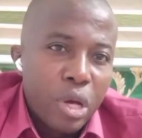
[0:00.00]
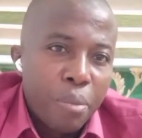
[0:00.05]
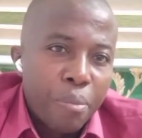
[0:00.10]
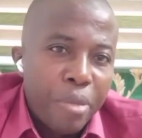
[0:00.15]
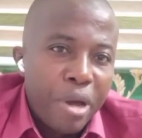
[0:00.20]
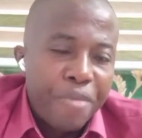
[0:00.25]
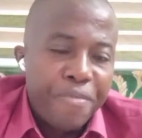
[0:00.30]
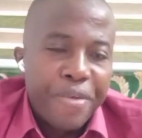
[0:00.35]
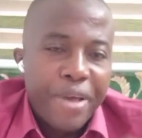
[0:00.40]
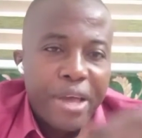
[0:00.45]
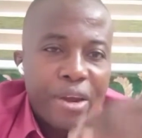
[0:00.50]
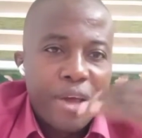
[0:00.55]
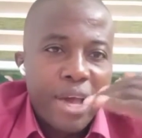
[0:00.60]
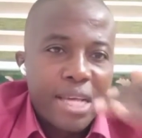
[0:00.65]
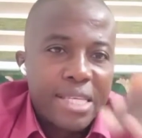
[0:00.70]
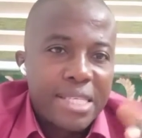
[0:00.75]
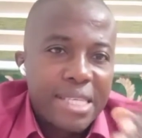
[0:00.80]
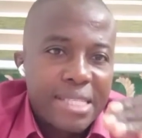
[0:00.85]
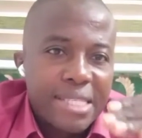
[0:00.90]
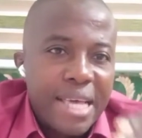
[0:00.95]
But if you are not
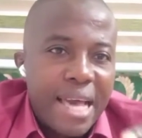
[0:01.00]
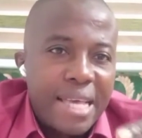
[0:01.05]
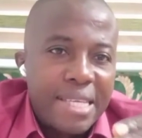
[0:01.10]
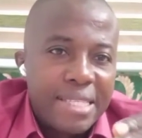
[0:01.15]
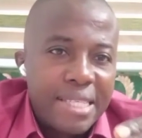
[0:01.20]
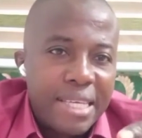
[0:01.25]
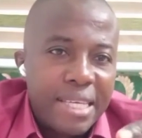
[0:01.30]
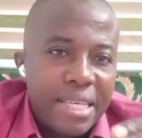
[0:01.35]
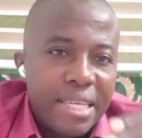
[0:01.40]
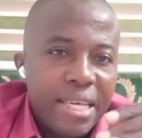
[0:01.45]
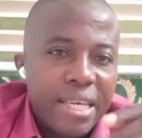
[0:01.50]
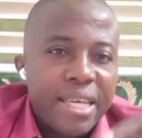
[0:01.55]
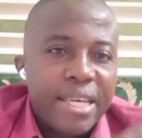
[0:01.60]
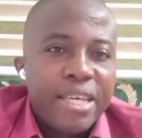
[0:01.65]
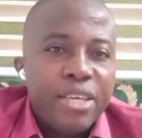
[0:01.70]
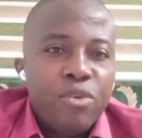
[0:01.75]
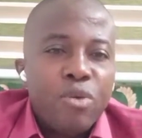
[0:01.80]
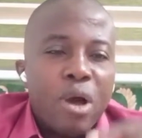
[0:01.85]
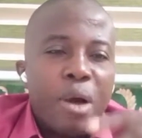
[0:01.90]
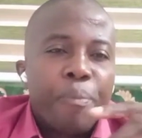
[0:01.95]
exercising,
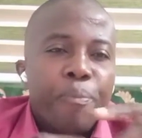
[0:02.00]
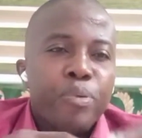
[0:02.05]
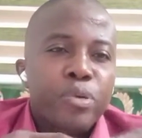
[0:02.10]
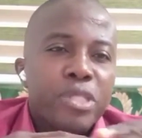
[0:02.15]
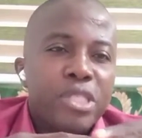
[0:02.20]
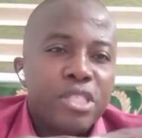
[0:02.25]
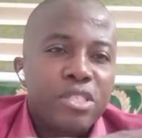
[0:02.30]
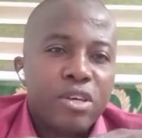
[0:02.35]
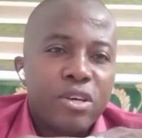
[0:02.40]
you are putting